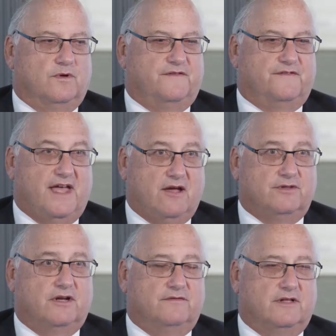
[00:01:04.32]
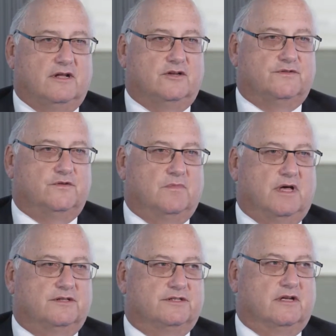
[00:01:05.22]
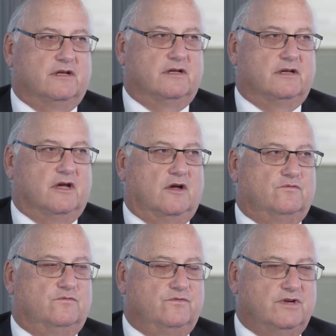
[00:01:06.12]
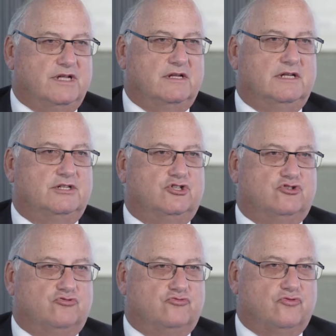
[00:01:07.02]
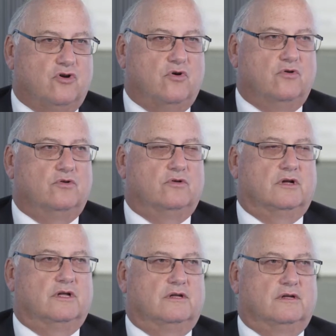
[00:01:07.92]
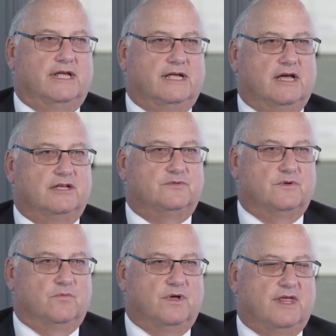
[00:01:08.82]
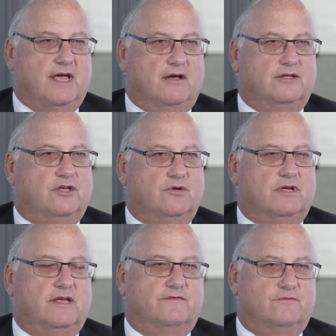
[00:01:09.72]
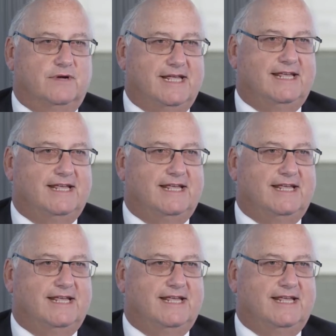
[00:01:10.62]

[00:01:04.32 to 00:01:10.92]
We found over the last few months a really strong engagement with our you give, we